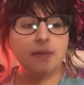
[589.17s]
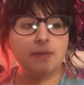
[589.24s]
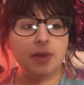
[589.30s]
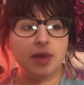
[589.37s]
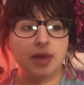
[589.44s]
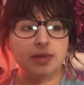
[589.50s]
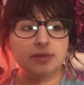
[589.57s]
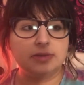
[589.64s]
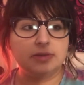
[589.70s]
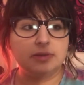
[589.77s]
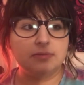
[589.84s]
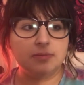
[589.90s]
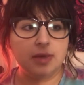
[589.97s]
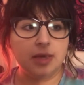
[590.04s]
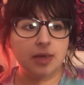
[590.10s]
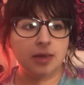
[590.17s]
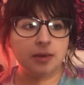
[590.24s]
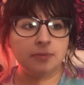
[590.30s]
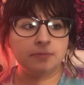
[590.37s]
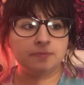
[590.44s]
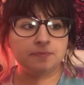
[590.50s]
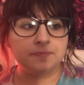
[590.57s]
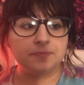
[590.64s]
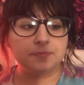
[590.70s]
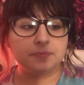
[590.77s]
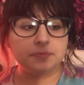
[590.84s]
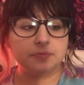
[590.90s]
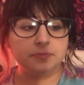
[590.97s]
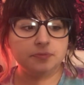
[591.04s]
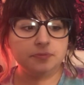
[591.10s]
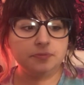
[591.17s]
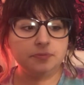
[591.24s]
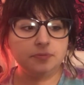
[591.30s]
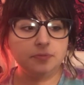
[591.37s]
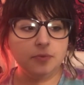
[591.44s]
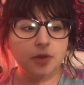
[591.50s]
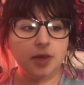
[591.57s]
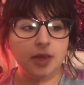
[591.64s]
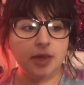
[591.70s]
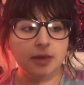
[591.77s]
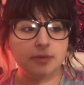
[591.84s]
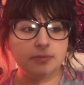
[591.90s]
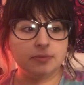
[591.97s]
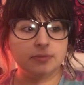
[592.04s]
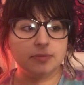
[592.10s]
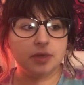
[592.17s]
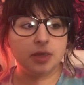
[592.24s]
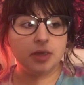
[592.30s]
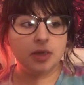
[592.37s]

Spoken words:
Because to me, him